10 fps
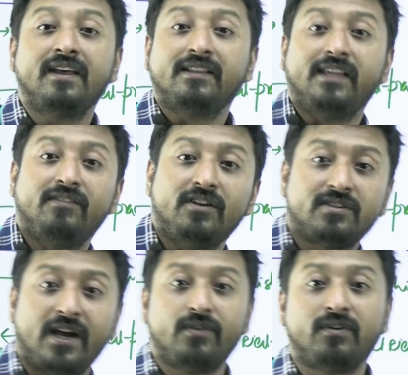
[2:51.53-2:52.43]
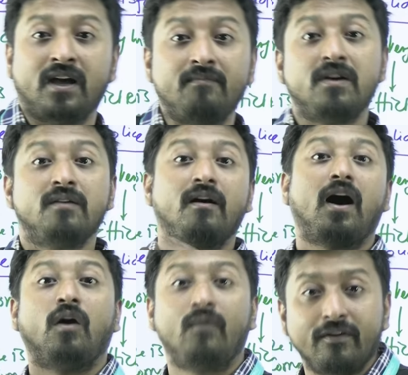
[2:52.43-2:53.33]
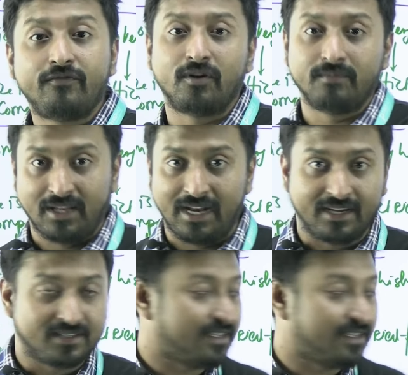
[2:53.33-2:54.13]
they will try to come away from the lattice.